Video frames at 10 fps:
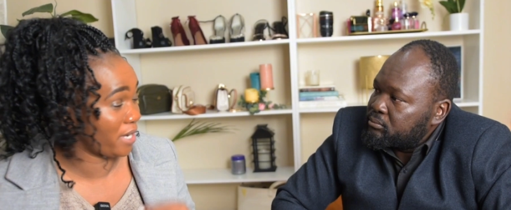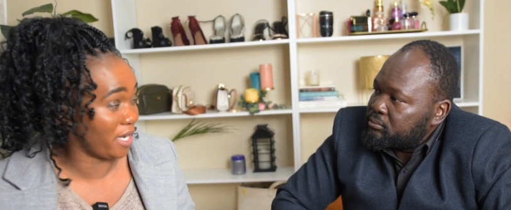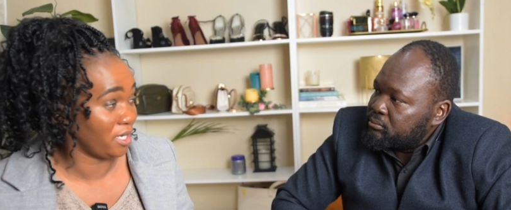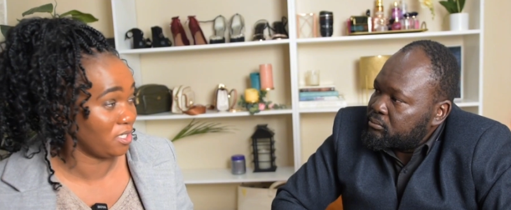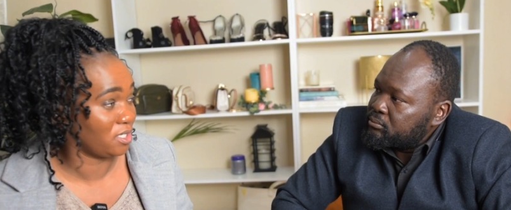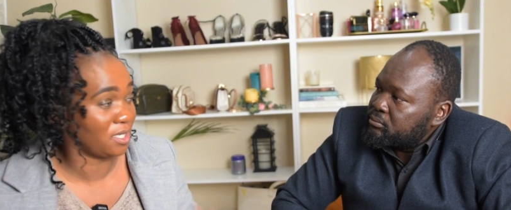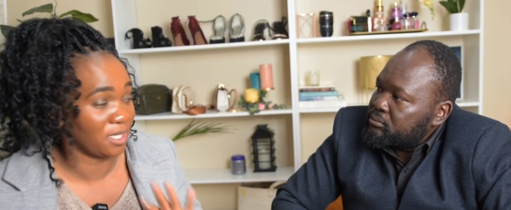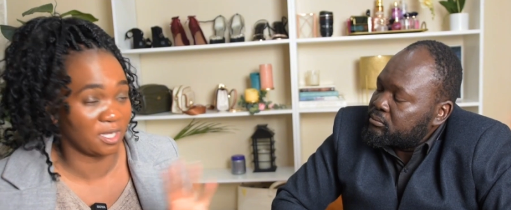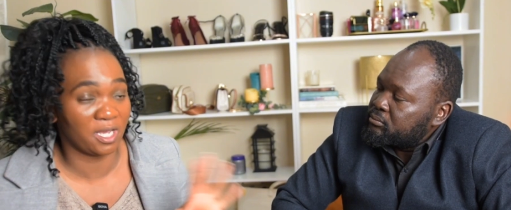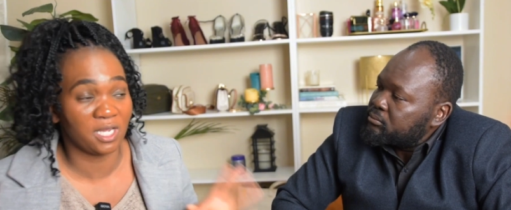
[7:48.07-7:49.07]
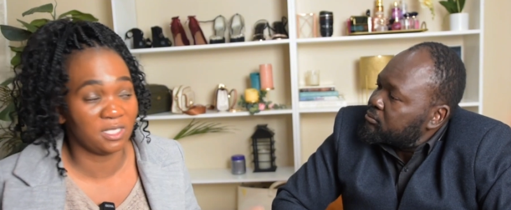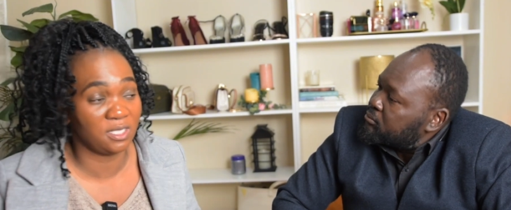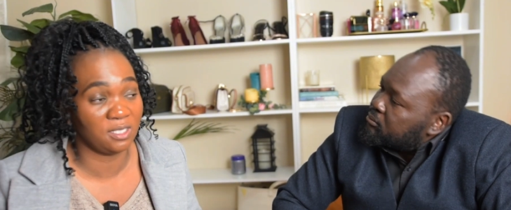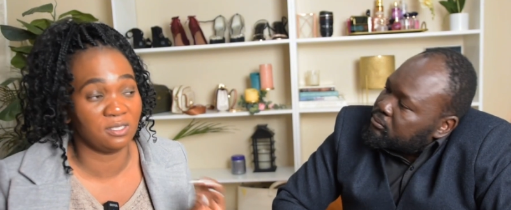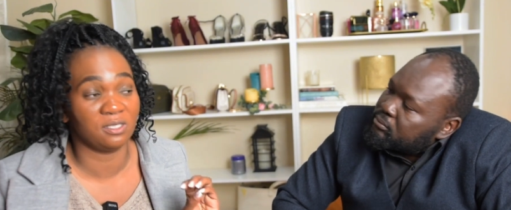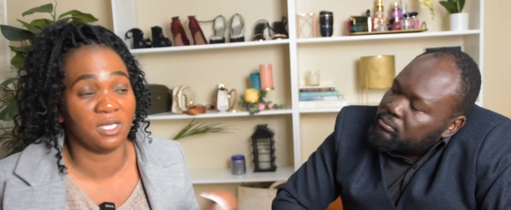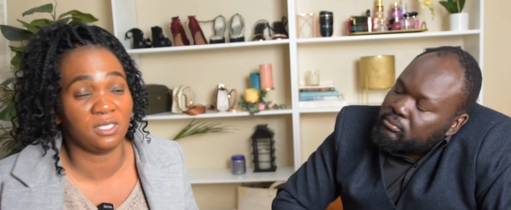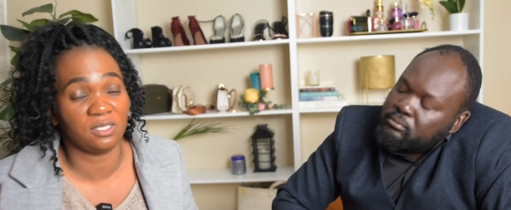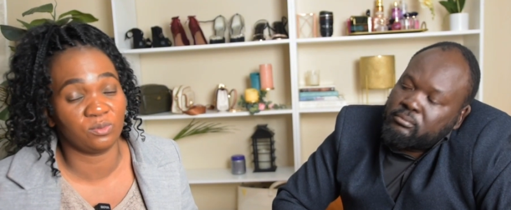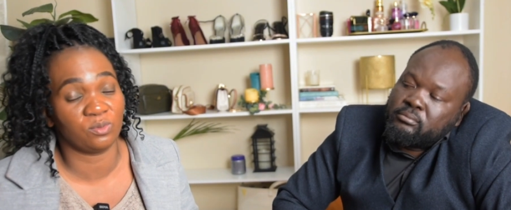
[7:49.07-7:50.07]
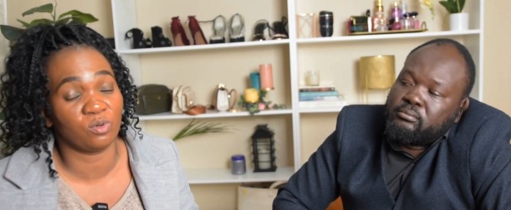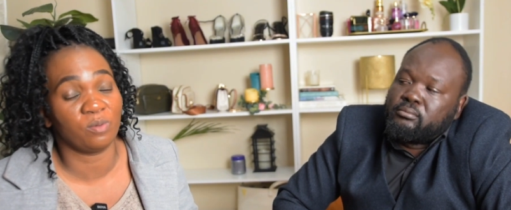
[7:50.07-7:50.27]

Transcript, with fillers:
Speaker 1: our age like the 80s the 90s mm.